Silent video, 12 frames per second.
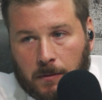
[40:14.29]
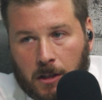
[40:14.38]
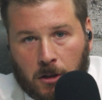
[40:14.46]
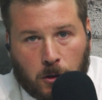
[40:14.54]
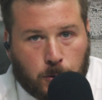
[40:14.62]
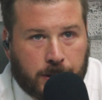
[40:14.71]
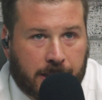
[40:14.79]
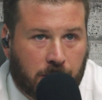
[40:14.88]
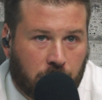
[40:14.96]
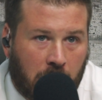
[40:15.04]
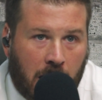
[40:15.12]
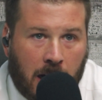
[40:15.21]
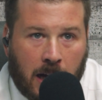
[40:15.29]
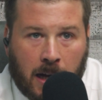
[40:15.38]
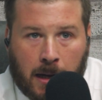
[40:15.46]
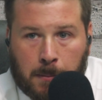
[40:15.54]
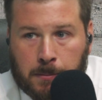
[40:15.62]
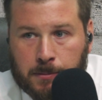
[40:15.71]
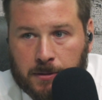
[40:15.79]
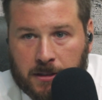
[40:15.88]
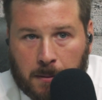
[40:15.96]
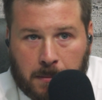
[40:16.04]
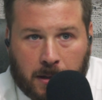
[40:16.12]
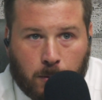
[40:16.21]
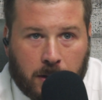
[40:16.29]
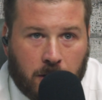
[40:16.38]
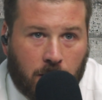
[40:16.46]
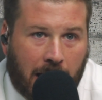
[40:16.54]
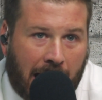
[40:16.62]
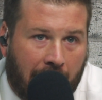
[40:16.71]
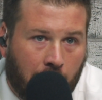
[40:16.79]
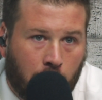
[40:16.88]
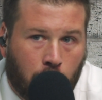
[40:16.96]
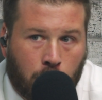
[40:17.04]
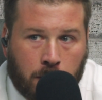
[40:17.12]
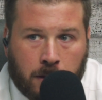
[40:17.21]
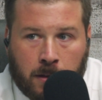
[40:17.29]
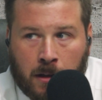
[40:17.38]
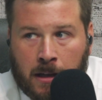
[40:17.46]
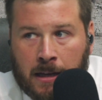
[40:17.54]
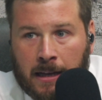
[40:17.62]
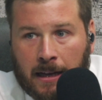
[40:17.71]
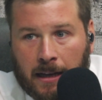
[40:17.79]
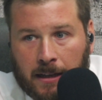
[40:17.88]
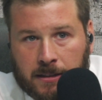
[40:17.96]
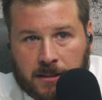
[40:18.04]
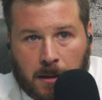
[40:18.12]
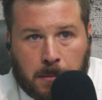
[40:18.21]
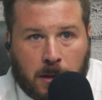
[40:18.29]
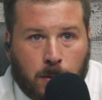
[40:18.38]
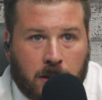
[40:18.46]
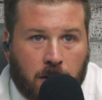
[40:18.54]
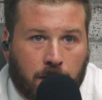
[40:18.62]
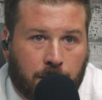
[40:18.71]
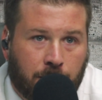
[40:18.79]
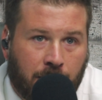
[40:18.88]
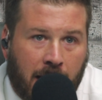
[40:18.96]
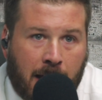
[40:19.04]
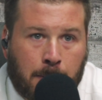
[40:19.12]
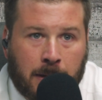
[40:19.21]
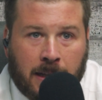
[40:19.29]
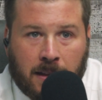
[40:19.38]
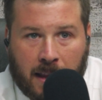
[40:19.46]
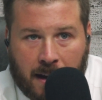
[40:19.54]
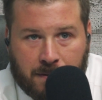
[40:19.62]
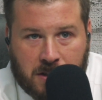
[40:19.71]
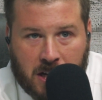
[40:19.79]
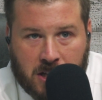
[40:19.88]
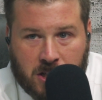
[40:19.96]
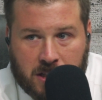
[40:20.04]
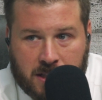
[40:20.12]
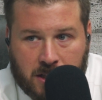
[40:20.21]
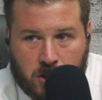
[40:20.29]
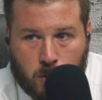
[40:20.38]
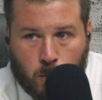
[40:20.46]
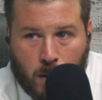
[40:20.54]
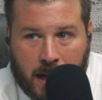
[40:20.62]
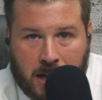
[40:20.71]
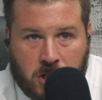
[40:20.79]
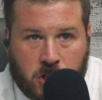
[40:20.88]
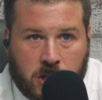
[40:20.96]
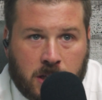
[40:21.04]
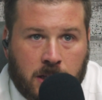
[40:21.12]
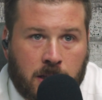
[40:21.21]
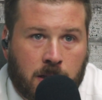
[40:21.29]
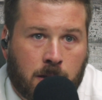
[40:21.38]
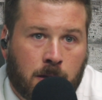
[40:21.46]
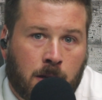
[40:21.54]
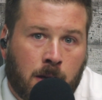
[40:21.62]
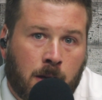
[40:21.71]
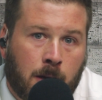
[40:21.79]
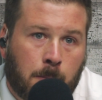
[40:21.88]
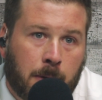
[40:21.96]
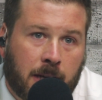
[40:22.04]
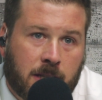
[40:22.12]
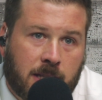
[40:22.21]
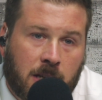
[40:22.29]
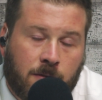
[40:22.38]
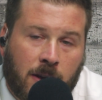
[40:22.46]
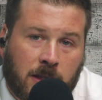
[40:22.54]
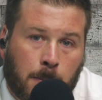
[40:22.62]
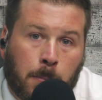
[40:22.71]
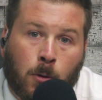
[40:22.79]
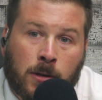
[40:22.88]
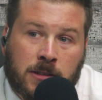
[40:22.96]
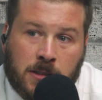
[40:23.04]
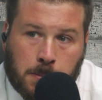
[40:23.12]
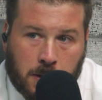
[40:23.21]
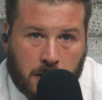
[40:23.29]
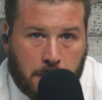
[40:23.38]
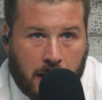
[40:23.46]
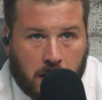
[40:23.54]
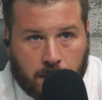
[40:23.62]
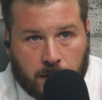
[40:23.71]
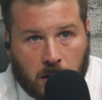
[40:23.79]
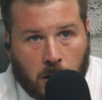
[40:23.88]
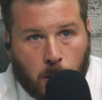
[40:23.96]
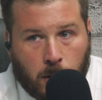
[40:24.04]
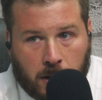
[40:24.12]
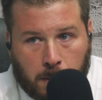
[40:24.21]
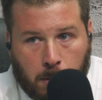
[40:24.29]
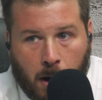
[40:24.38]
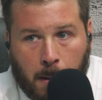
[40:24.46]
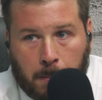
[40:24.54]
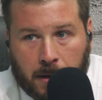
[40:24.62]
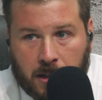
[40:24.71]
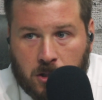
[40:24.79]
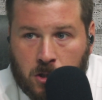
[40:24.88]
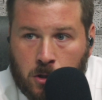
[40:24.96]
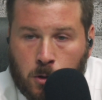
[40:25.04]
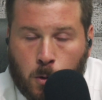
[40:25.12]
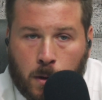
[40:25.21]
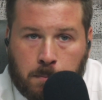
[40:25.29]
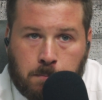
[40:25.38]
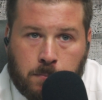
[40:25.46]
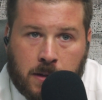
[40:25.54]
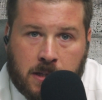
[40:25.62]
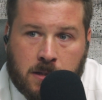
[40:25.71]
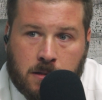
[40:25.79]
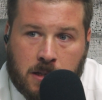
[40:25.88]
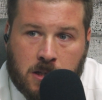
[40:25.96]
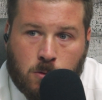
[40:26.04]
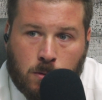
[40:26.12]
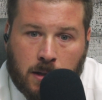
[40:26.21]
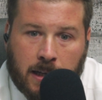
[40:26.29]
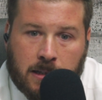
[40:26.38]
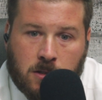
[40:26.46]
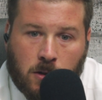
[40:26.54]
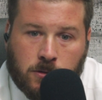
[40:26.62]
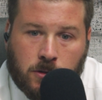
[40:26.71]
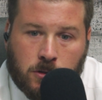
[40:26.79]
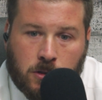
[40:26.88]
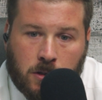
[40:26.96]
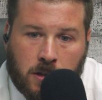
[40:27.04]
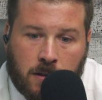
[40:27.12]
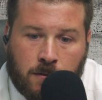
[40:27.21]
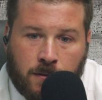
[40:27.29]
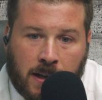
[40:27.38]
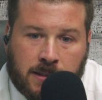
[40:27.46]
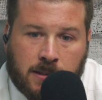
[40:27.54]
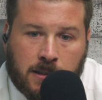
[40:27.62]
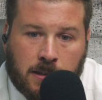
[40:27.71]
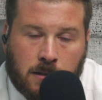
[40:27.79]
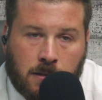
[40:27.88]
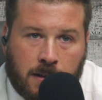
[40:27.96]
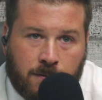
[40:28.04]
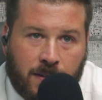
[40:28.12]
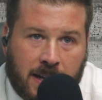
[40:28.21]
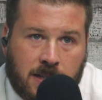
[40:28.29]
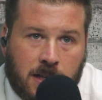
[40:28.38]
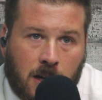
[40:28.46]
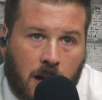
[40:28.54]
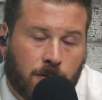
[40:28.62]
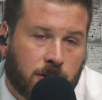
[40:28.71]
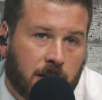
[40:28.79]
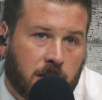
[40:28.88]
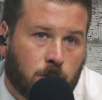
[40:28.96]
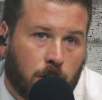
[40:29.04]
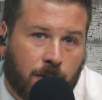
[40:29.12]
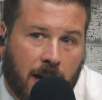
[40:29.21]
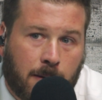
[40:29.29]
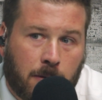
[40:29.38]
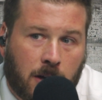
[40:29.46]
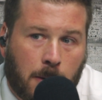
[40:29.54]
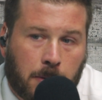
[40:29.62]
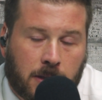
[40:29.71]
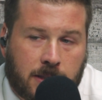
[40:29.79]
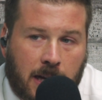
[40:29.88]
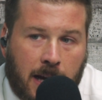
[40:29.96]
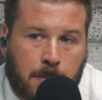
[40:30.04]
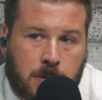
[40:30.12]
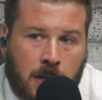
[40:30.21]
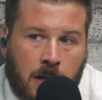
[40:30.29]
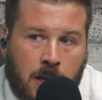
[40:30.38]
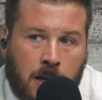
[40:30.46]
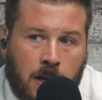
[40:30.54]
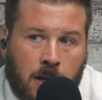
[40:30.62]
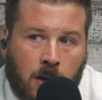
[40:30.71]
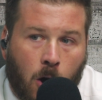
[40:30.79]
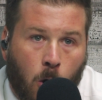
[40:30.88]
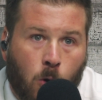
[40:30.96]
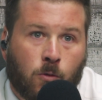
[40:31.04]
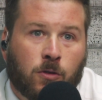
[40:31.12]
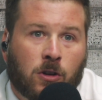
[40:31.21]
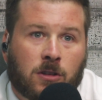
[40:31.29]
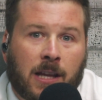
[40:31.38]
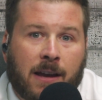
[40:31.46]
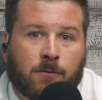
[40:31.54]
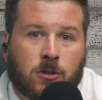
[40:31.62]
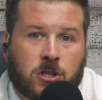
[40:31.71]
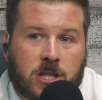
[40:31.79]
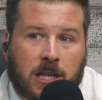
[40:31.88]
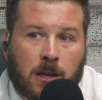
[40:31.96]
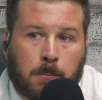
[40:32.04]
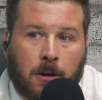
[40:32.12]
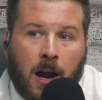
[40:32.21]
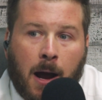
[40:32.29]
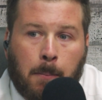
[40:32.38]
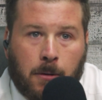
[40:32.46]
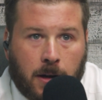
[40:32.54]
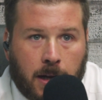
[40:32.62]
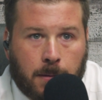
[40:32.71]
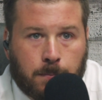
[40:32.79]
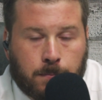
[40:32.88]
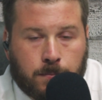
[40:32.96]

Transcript: Losing a job, something with your health, something with your family, life-changing situation, because then you've got the principal amount of the loan on the property too. And this relates also to the investing conversation we've had a couple of times, over-leveraging a property.